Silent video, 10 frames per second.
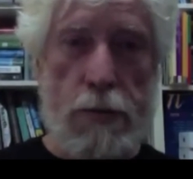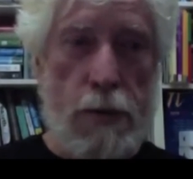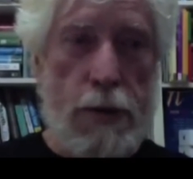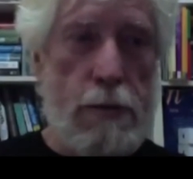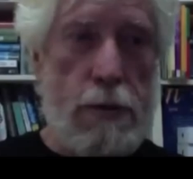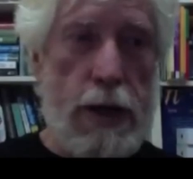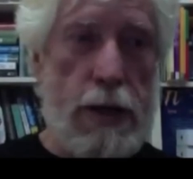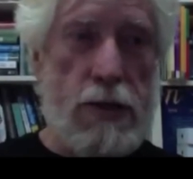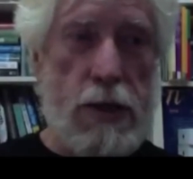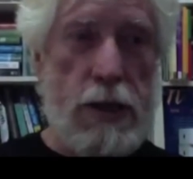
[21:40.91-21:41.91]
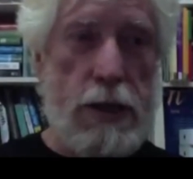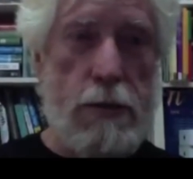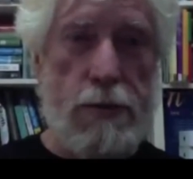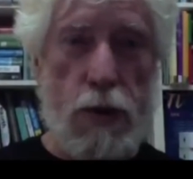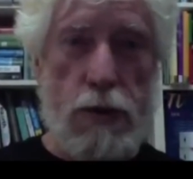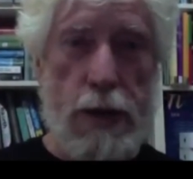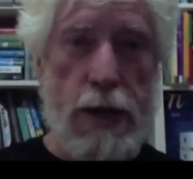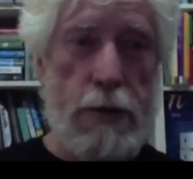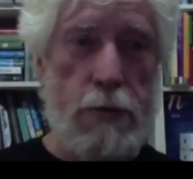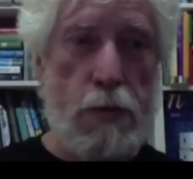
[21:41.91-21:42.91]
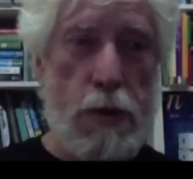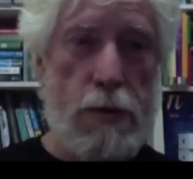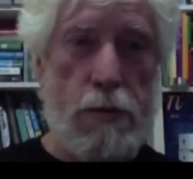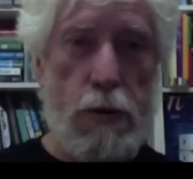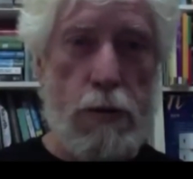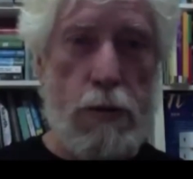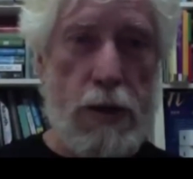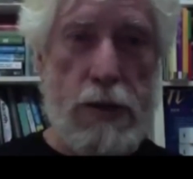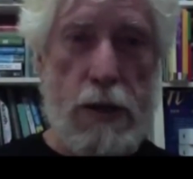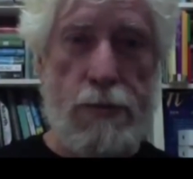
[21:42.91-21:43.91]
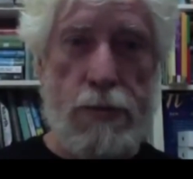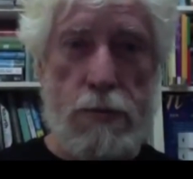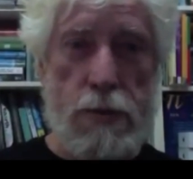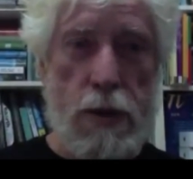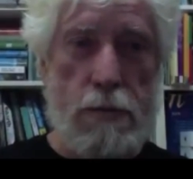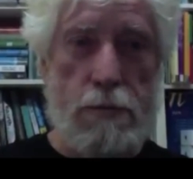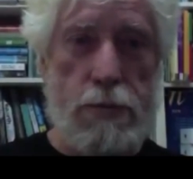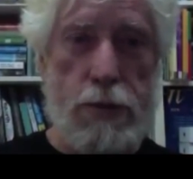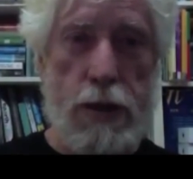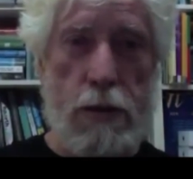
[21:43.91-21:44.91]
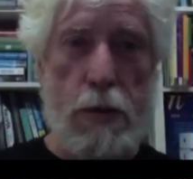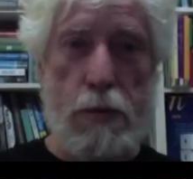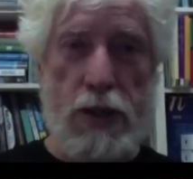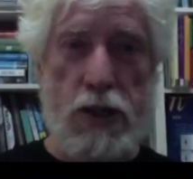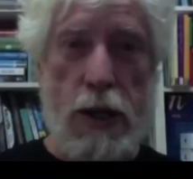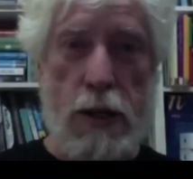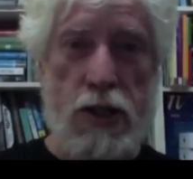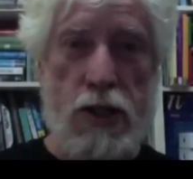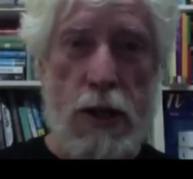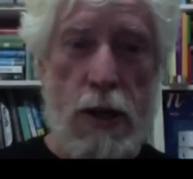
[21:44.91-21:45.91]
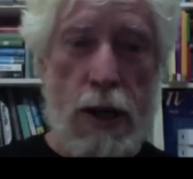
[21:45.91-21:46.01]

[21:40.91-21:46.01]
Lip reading: I mean, I had a 62 Volkswagen. I rebuilt the motor myself. It was not a terribly big challenge.